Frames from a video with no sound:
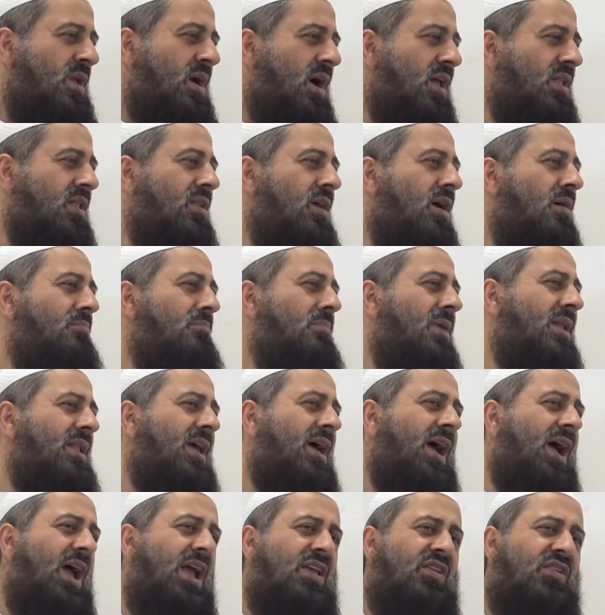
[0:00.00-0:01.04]
"Allahumma
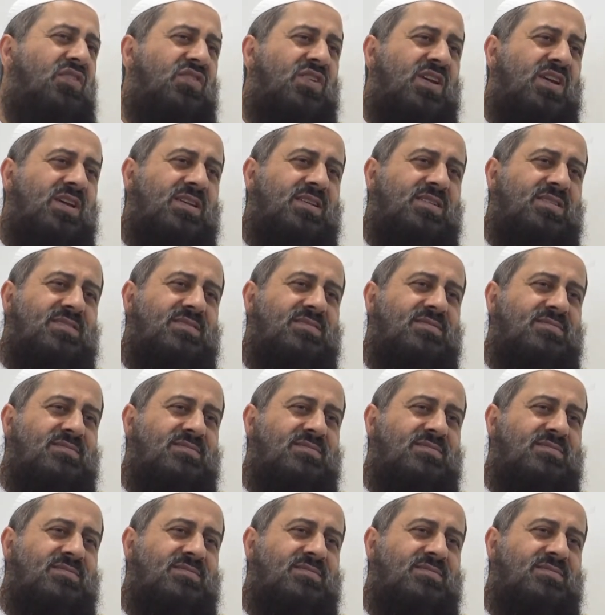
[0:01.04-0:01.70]
la aisha